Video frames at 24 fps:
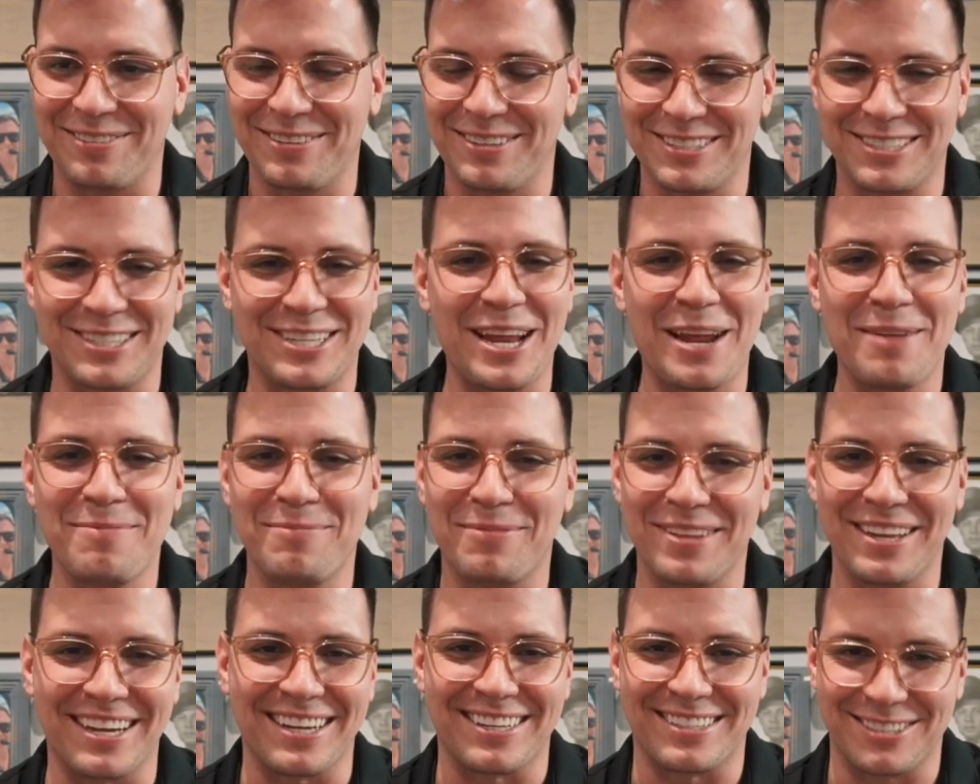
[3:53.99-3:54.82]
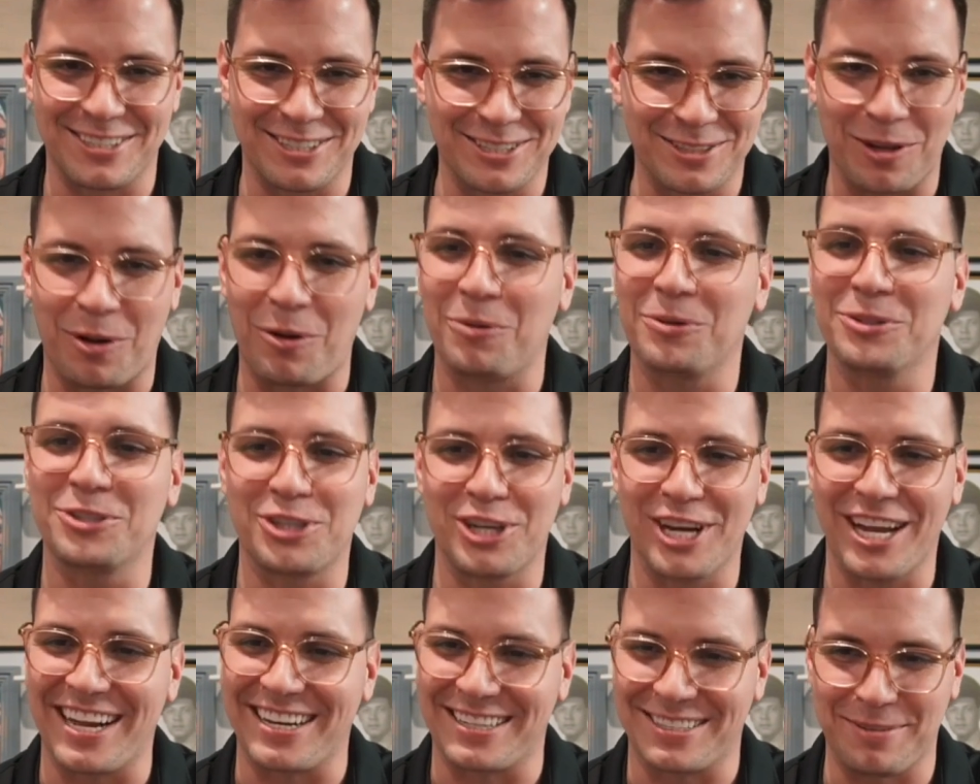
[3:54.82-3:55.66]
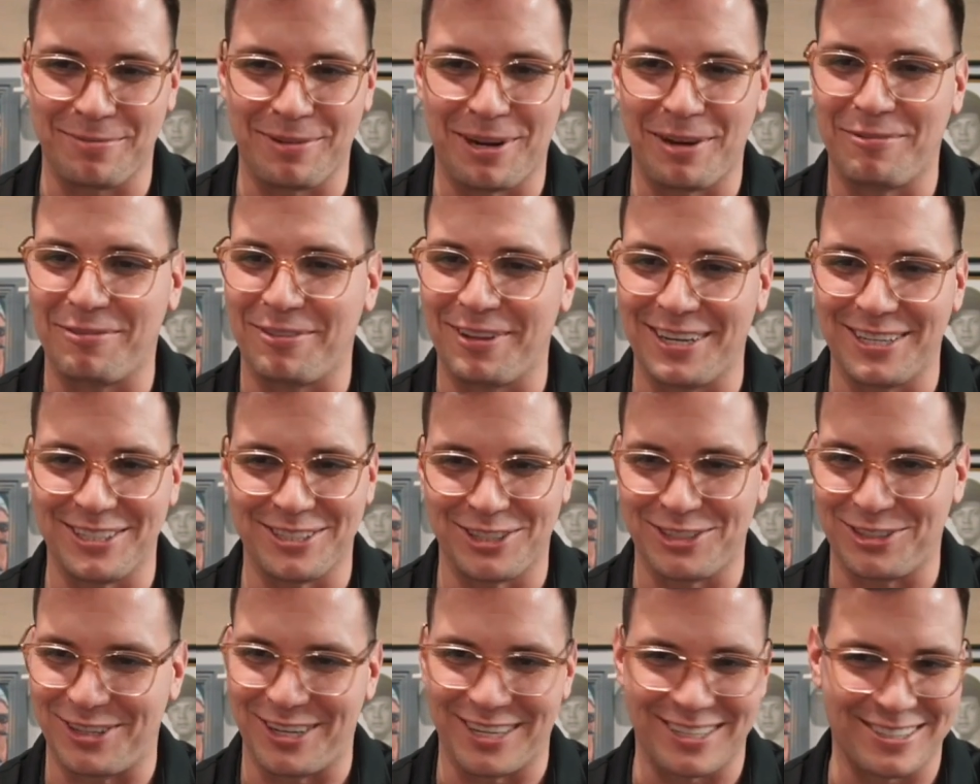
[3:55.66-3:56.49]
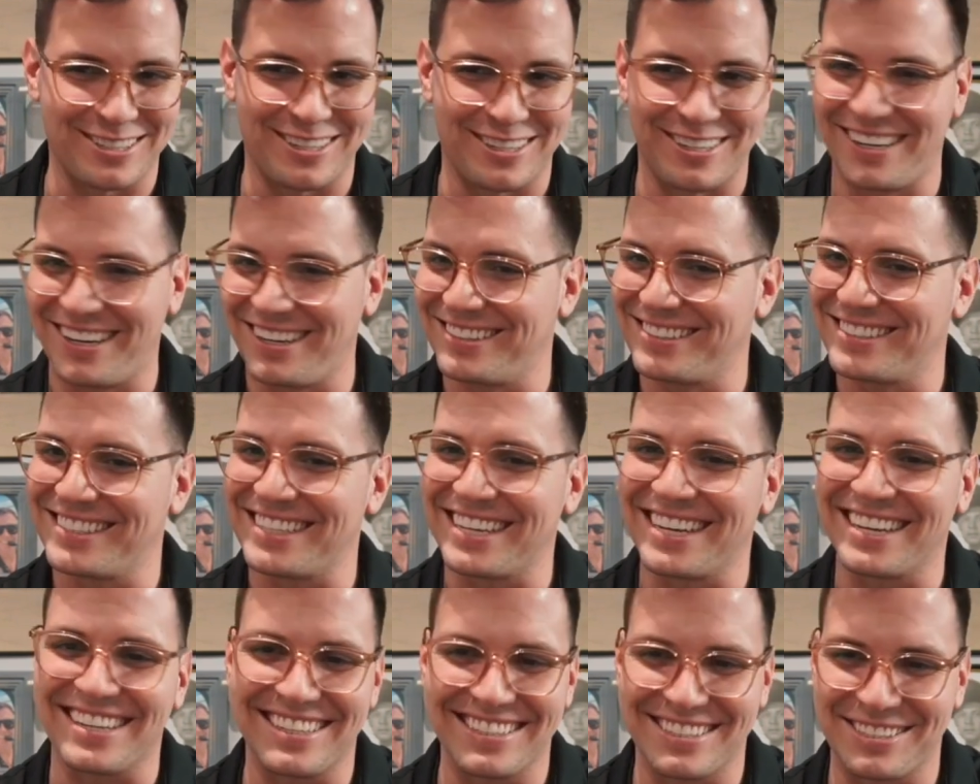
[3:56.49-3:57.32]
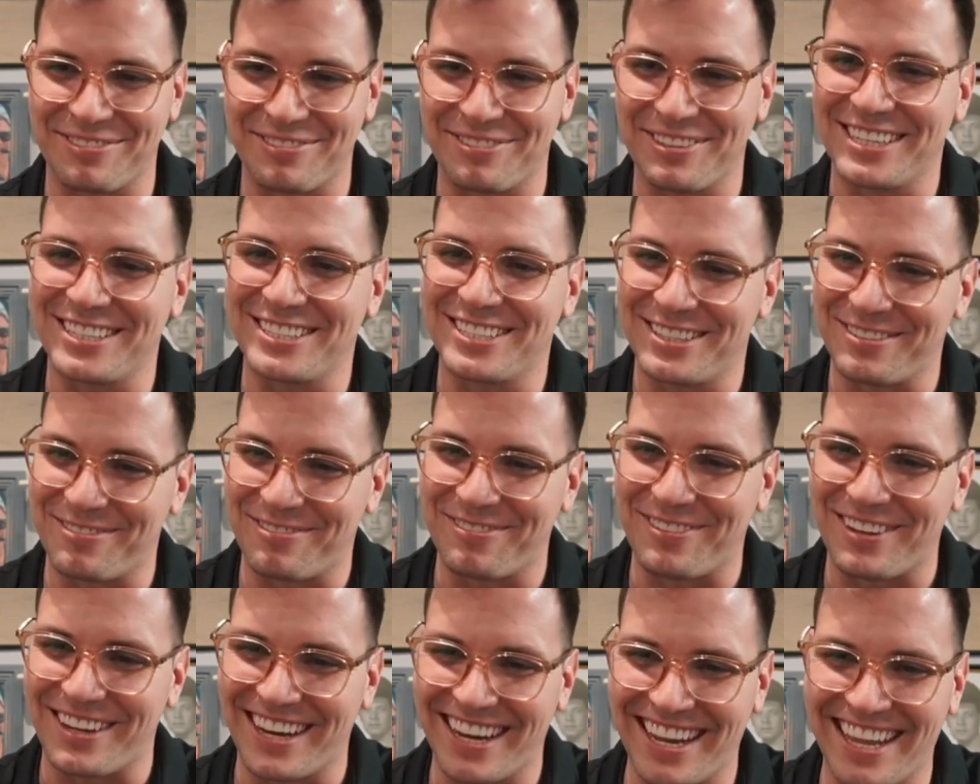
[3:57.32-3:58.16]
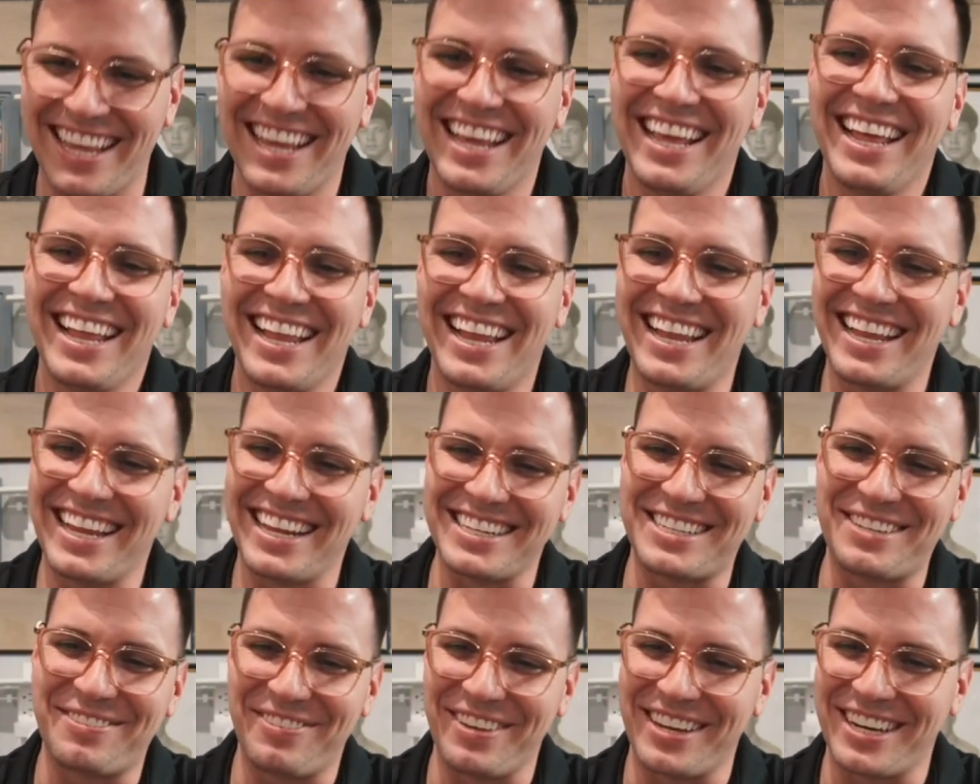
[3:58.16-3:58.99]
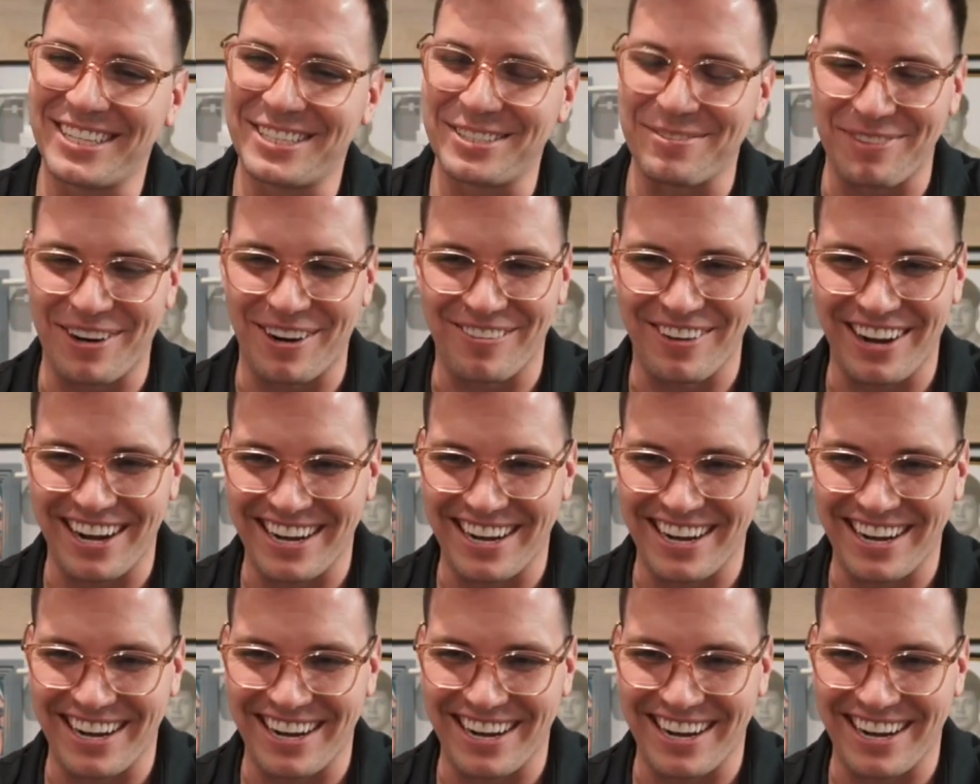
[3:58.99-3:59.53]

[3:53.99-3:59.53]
Same thing, took the whole check to my flight instructor. I was like, let's finish the flight. Let's finish my